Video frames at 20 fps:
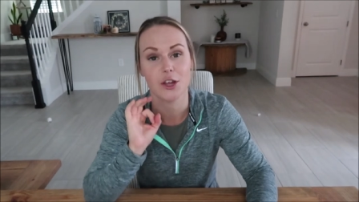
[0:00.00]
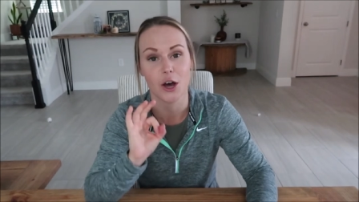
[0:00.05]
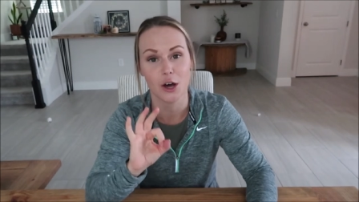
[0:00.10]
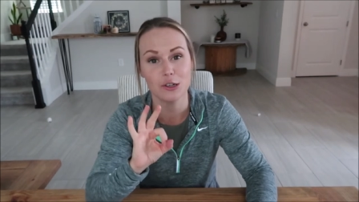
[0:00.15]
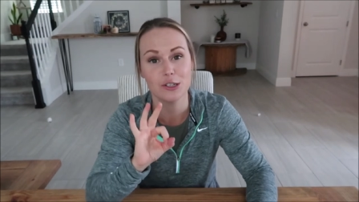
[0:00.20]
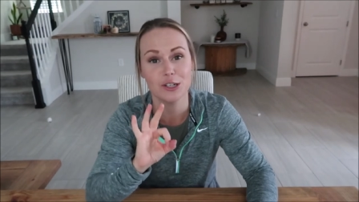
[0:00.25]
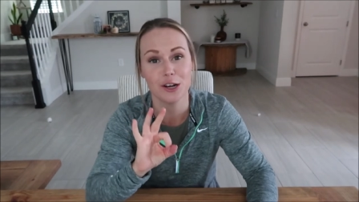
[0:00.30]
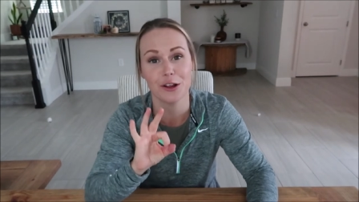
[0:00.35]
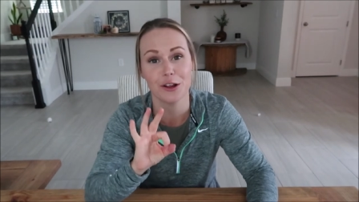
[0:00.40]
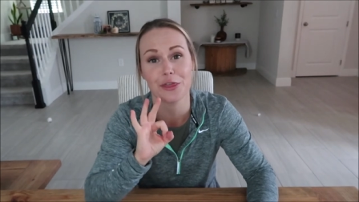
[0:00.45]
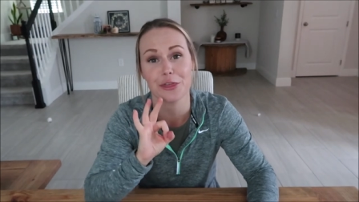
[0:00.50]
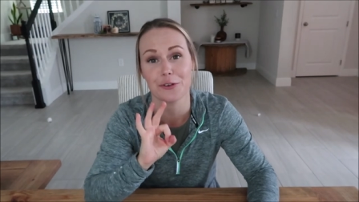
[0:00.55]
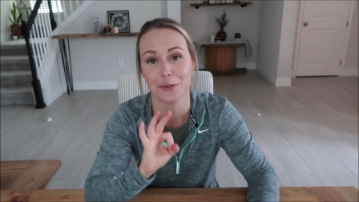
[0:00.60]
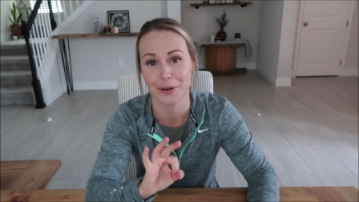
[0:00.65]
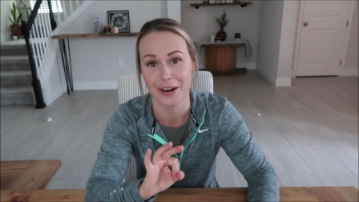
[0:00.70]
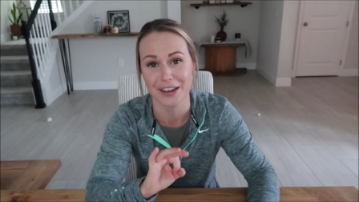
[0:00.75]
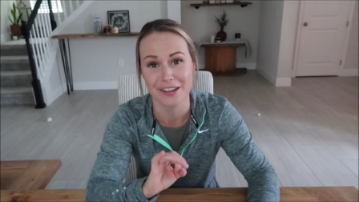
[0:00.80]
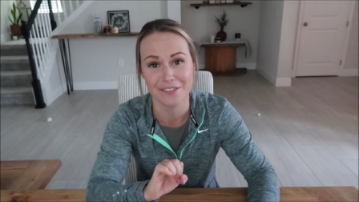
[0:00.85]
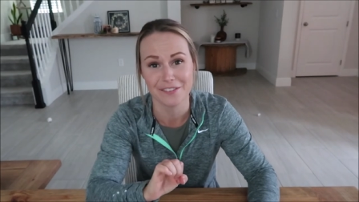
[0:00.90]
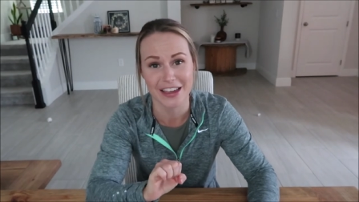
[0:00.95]
those are
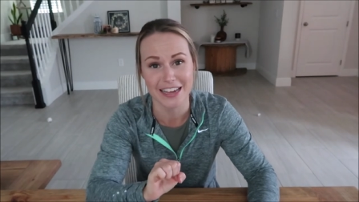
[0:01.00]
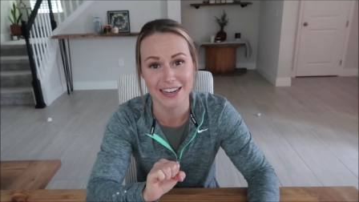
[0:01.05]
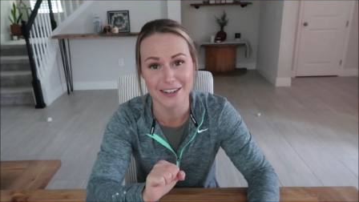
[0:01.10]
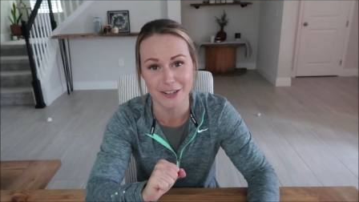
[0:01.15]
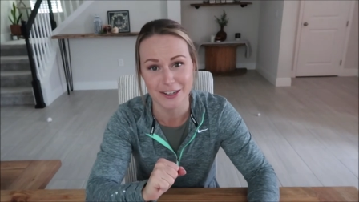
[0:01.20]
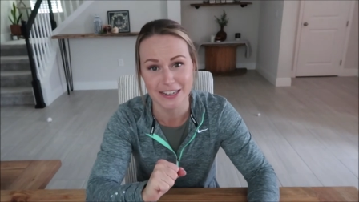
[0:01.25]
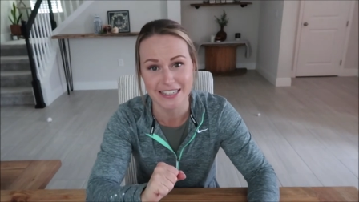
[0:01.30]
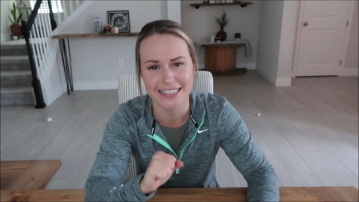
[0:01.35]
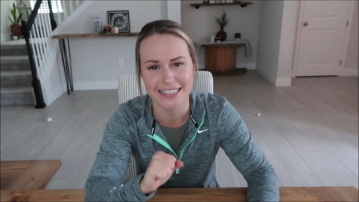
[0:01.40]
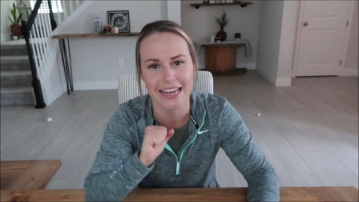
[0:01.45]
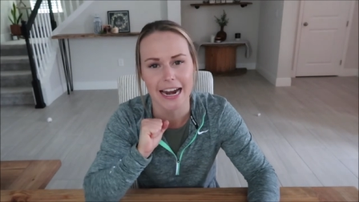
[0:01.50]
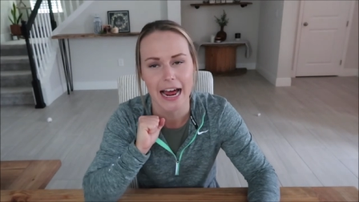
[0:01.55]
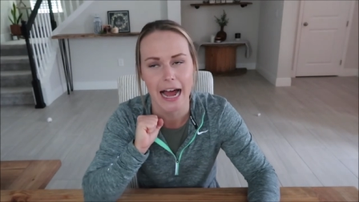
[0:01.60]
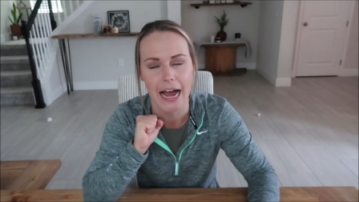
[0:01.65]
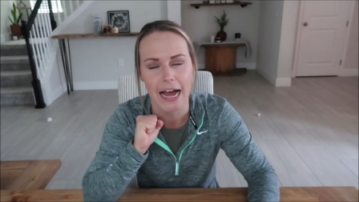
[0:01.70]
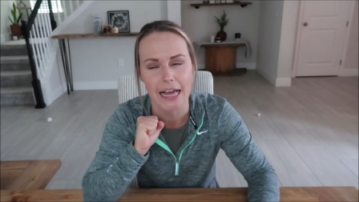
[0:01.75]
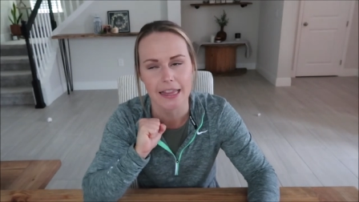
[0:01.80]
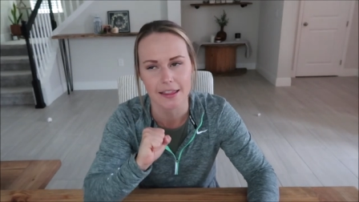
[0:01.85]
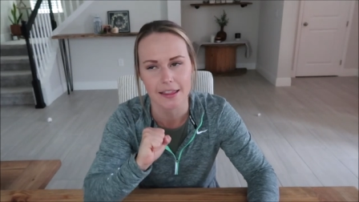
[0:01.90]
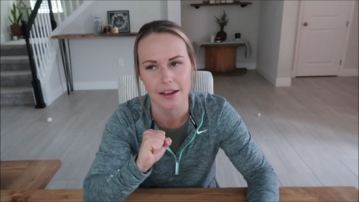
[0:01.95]
three veggies that
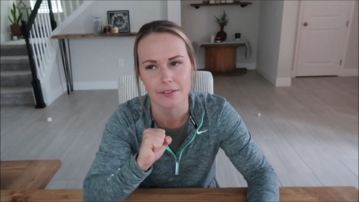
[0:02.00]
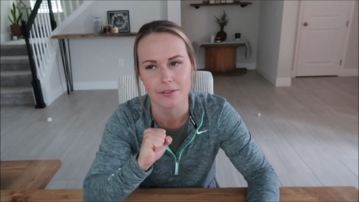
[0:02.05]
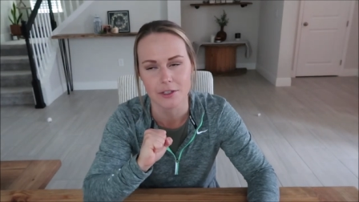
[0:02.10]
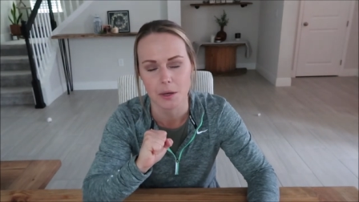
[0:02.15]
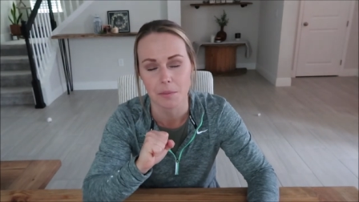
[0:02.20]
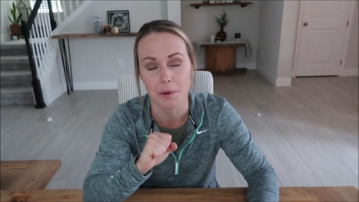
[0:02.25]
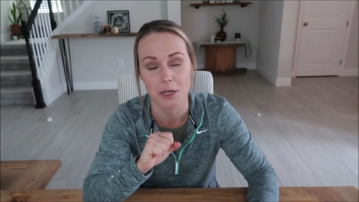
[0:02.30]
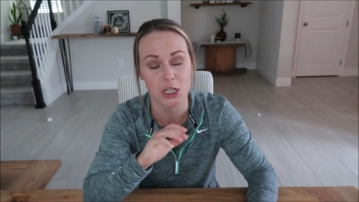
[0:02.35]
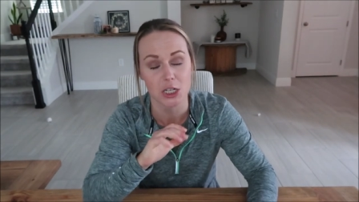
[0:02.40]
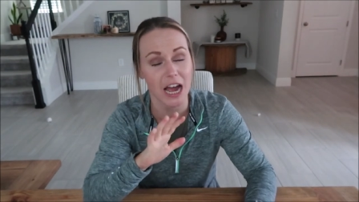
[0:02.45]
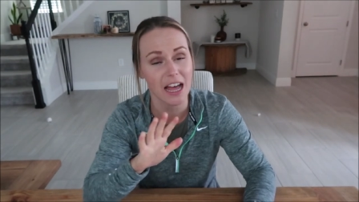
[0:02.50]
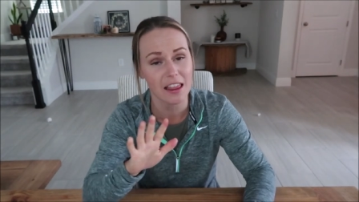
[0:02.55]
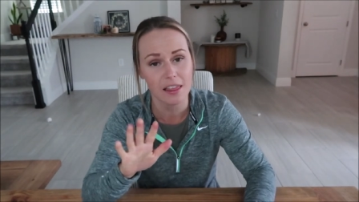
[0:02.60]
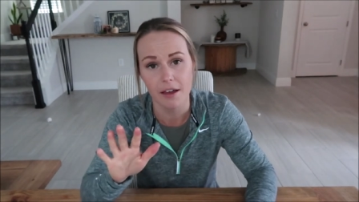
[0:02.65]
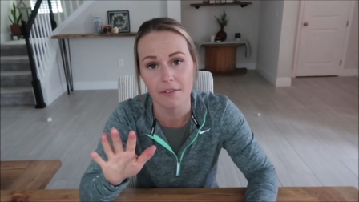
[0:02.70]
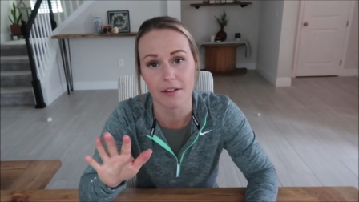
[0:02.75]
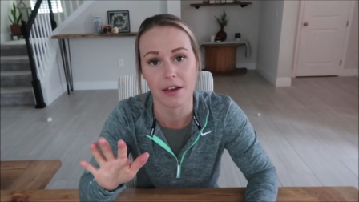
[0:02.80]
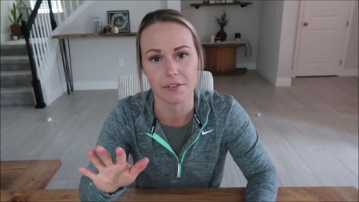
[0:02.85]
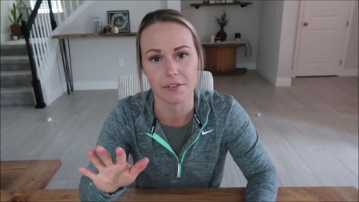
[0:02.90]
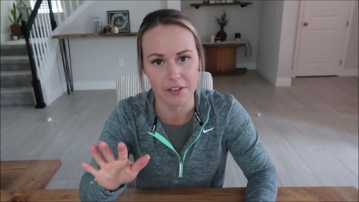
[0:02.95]
I love so much. I
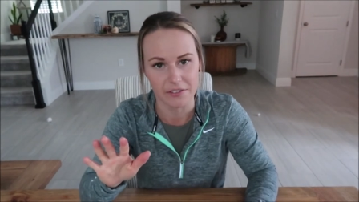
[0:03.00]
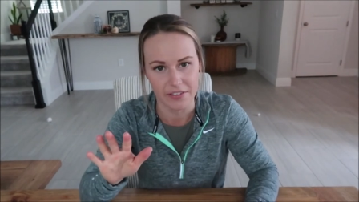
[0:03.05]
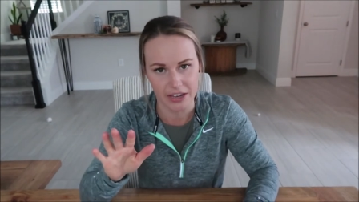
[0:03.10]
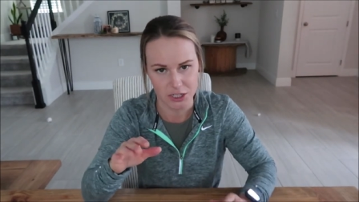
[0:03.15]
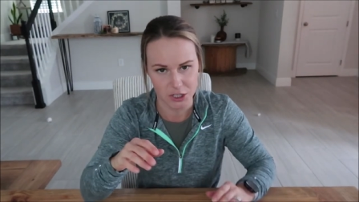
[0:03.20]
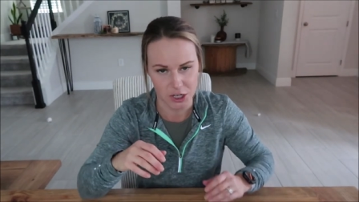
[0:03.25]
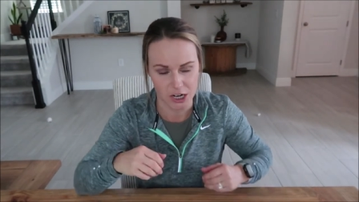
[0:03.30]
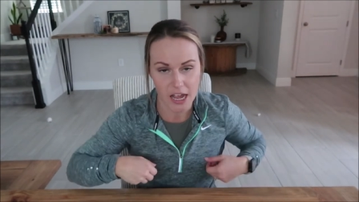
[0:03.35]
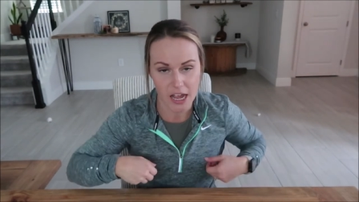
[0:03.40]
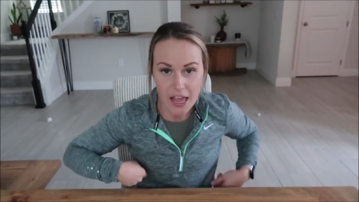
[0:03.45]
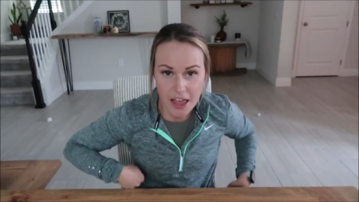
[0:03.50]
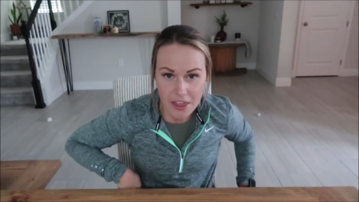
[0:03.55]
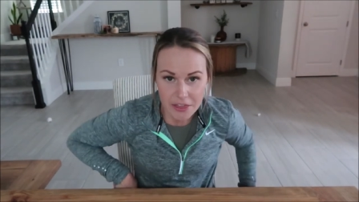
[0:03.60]
love every veggie.